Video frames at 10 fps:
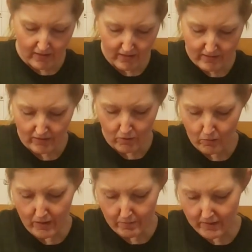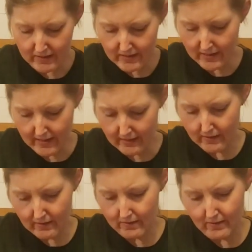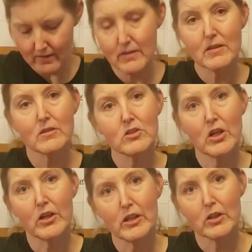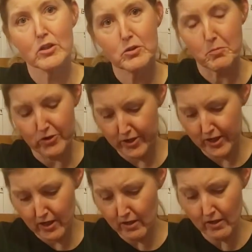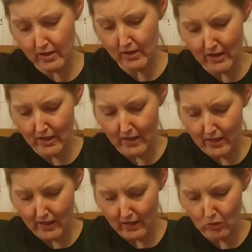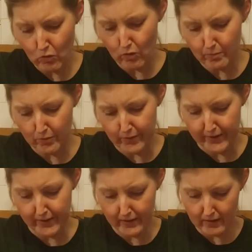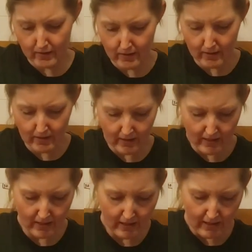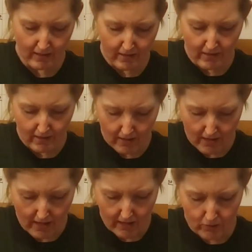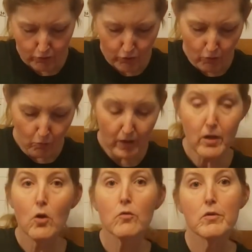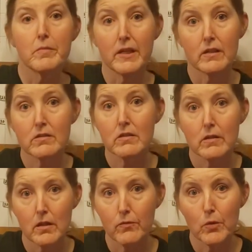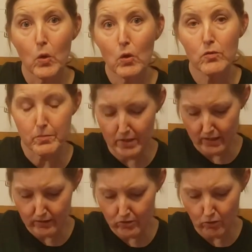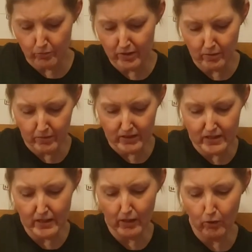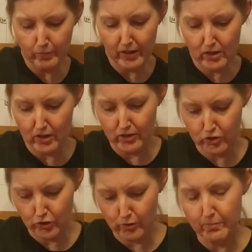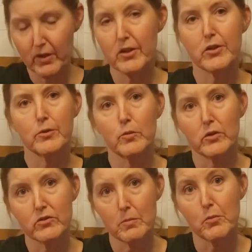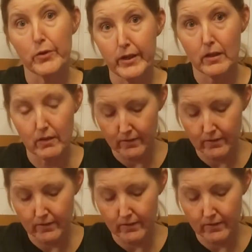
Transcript: And so you want to mix that until it looks pretty incorporated. And you don't want to overmix. If you overmix, you'll be able to tell because your butter will separate.